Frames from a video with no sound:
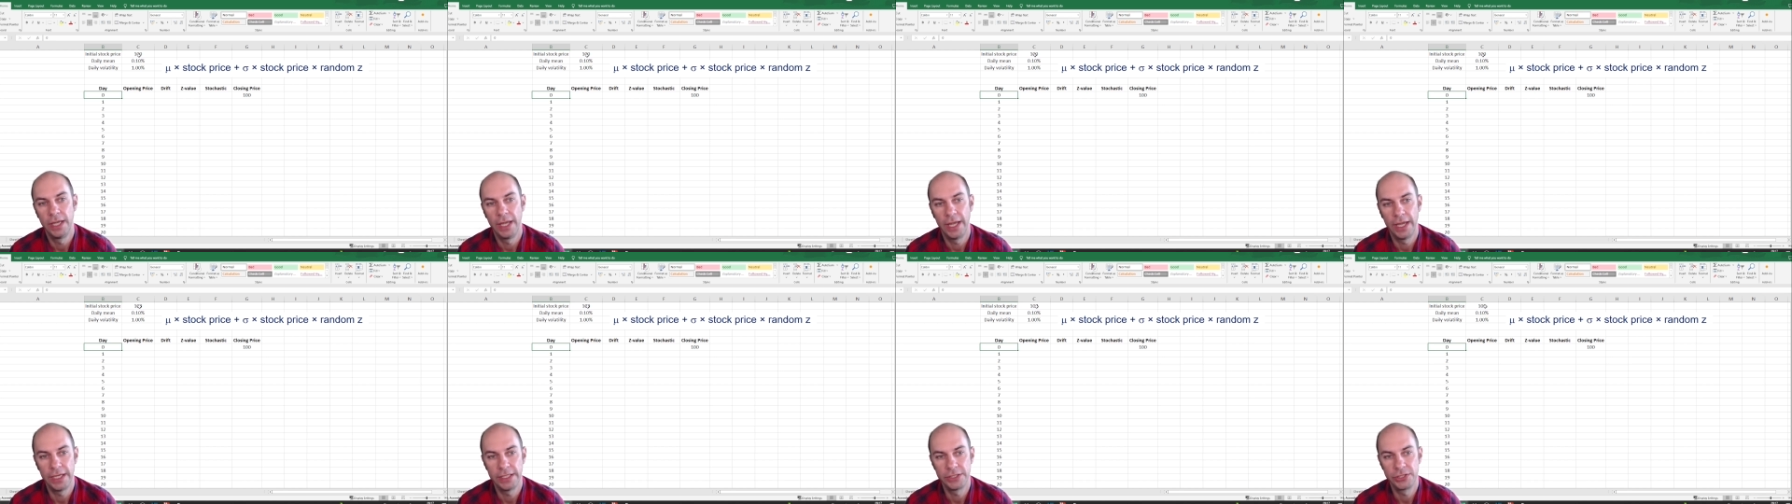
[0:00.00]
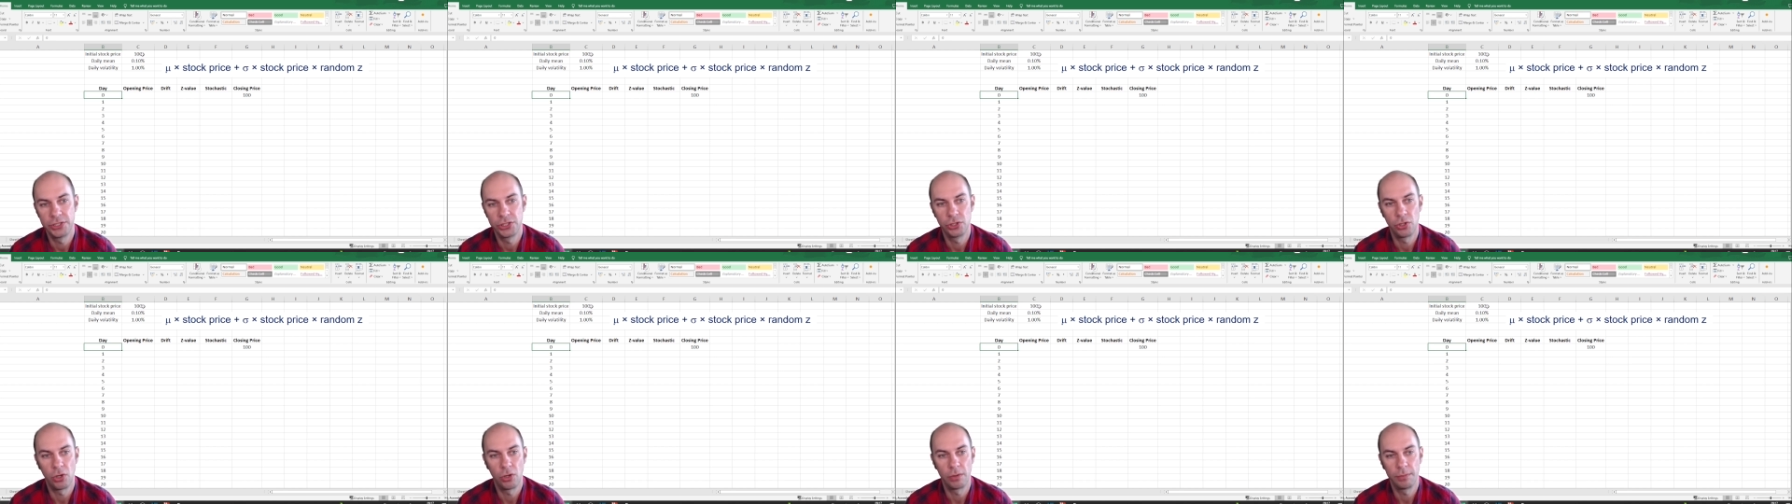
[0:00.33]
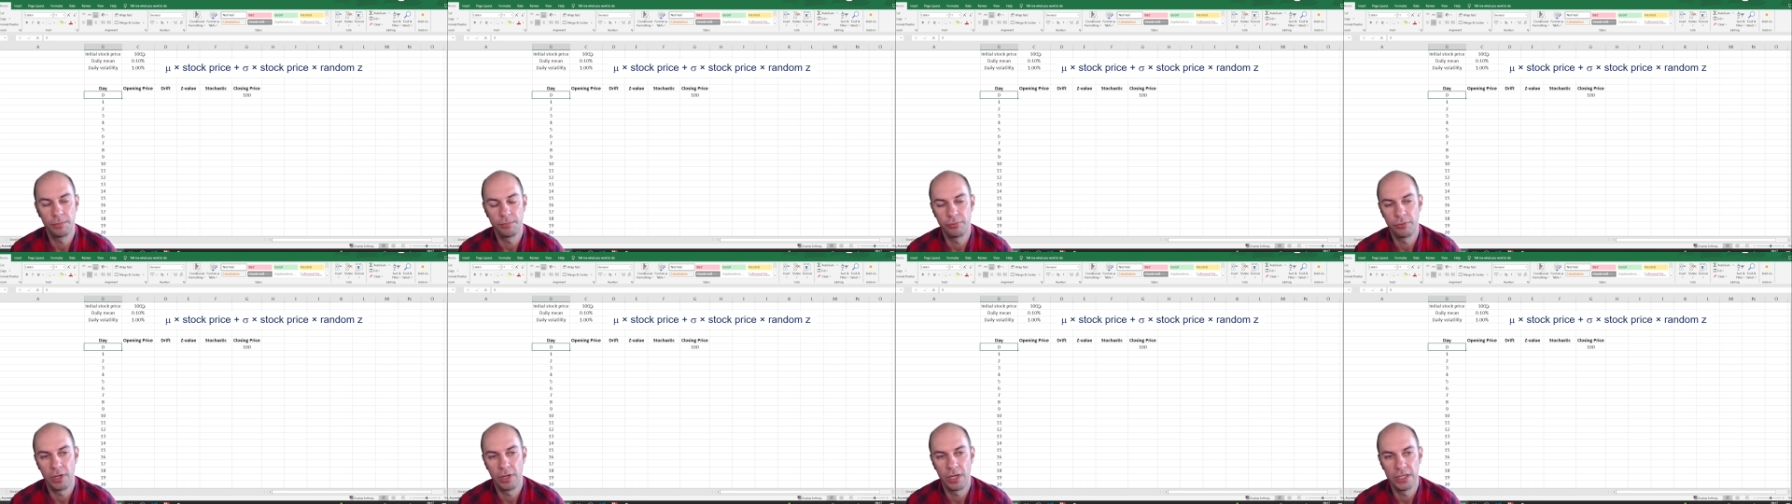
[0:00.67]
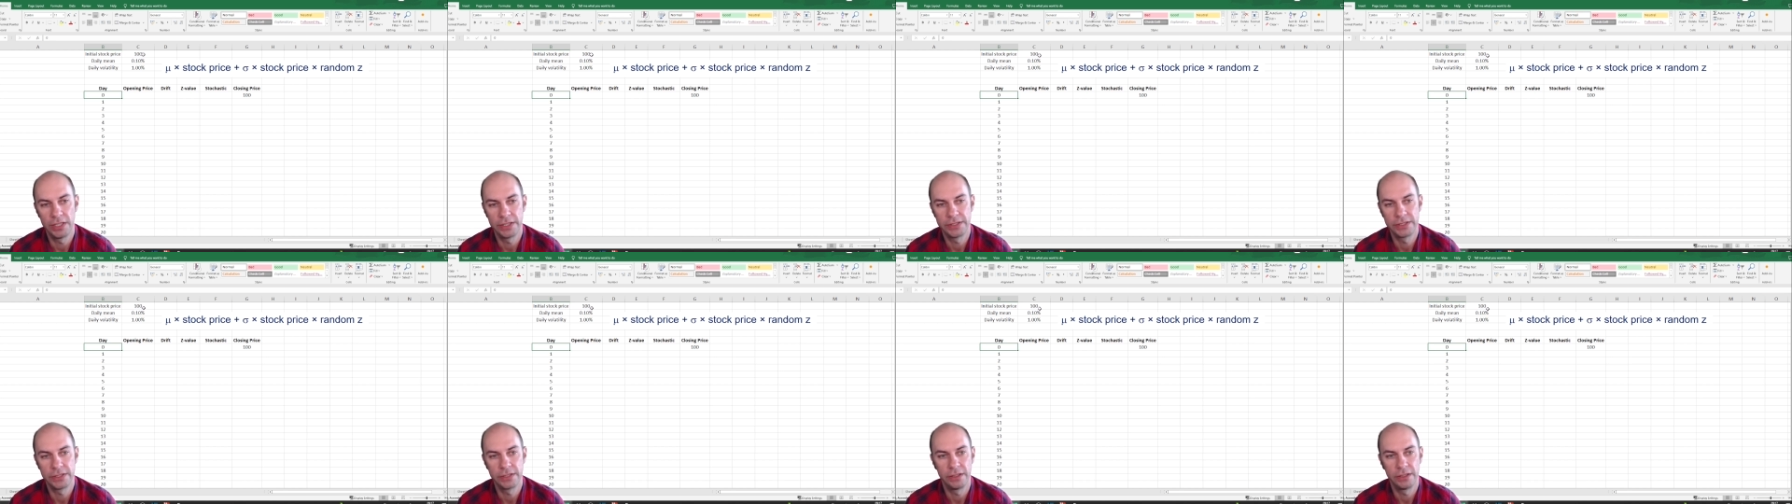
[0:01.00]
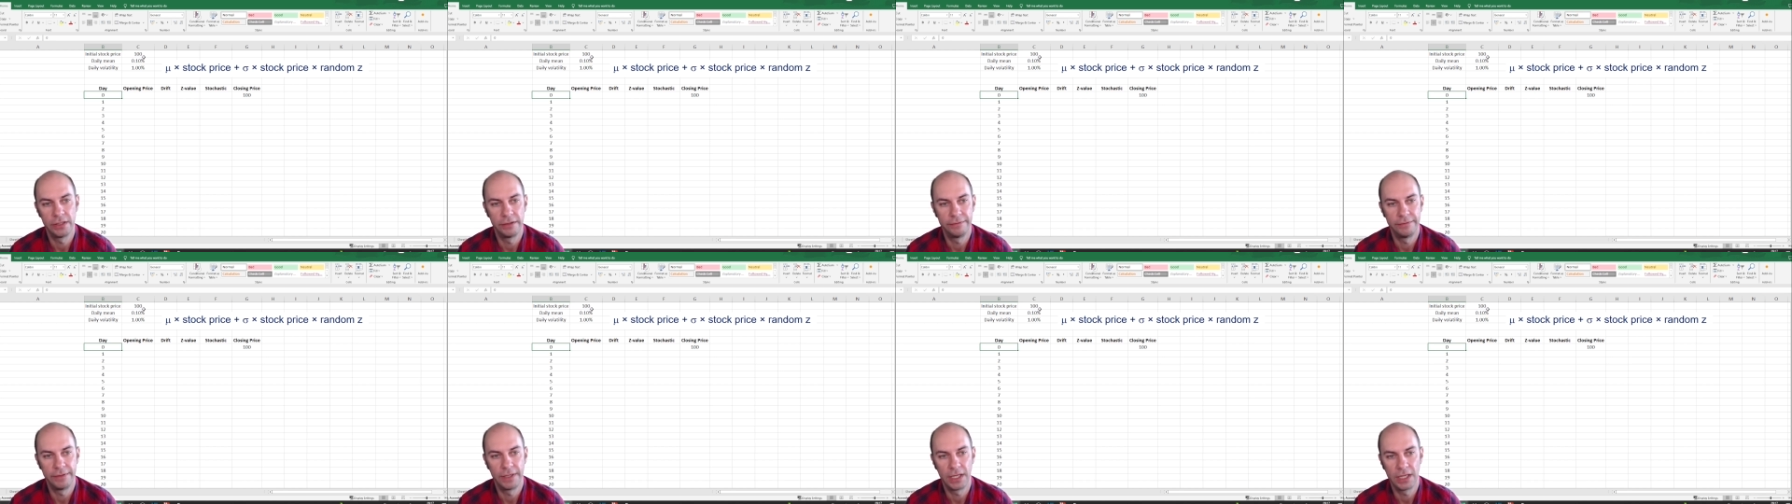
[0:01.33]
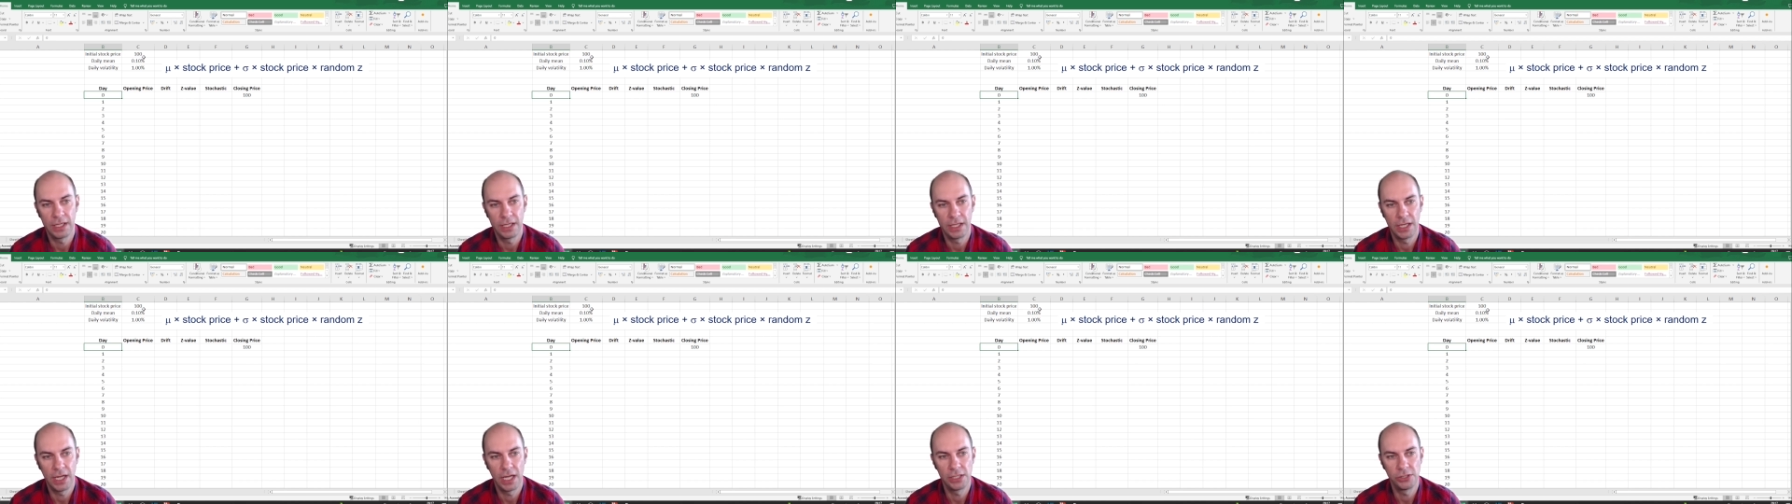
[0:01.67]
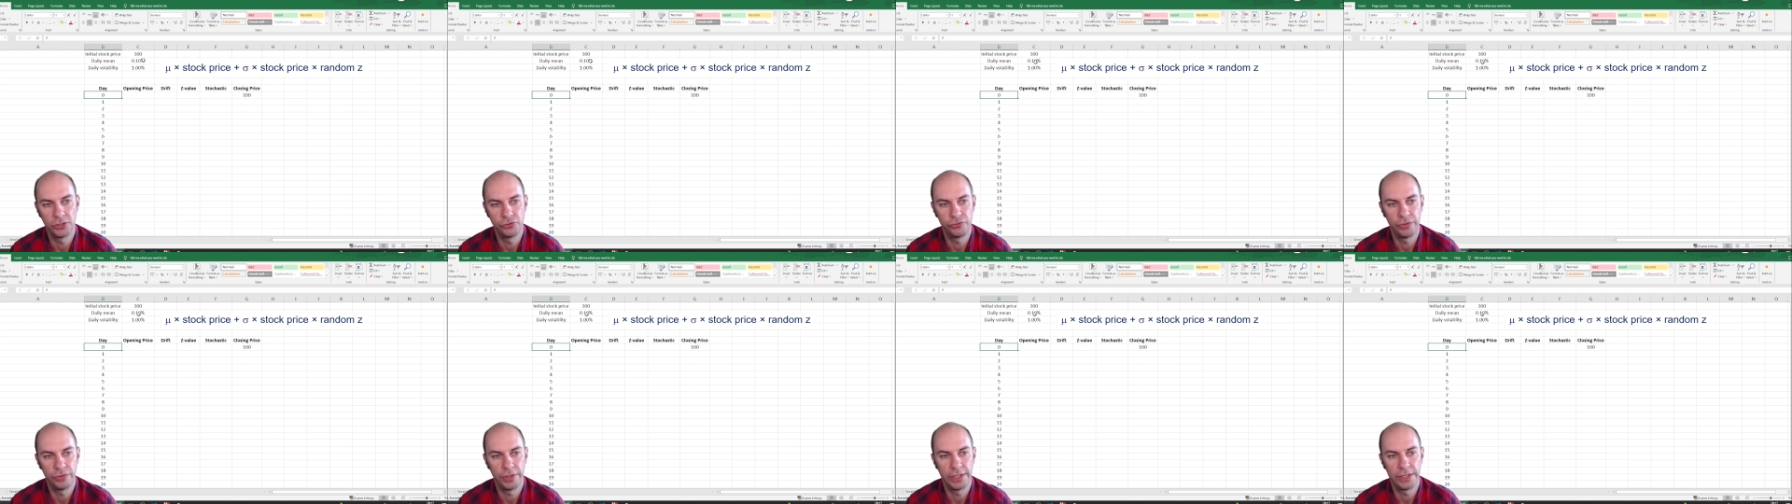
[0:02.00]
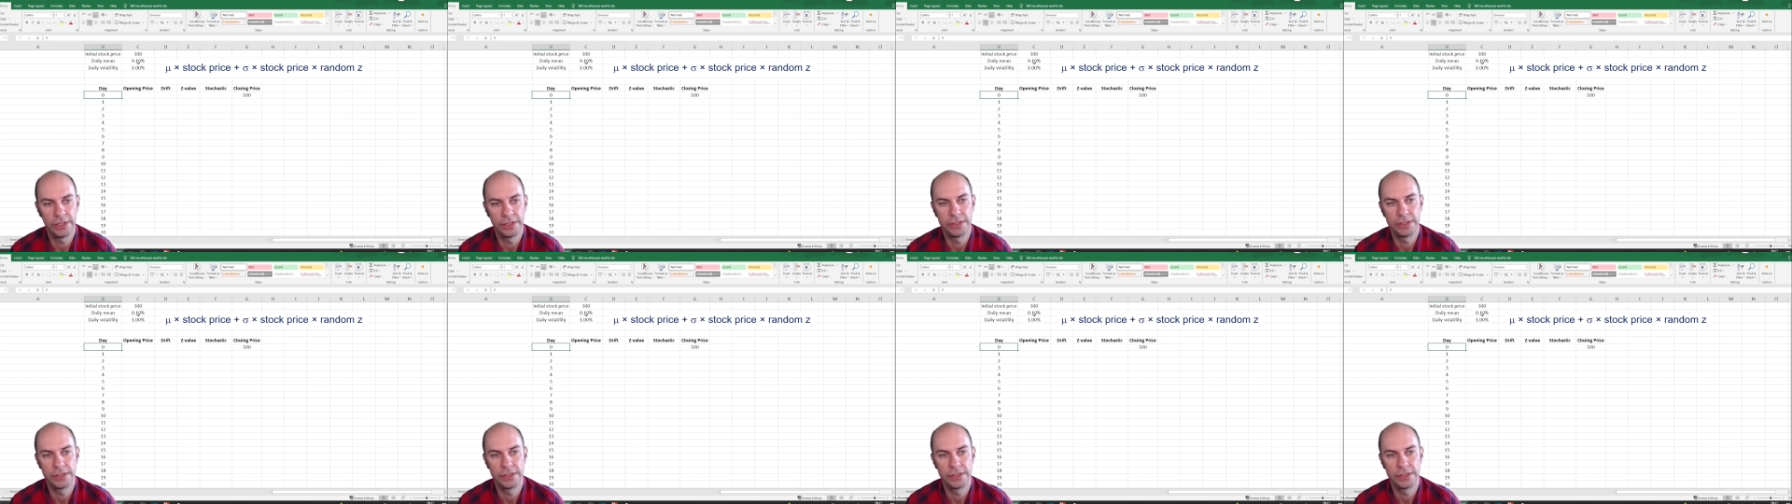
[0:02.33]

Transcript: a stock price of 100.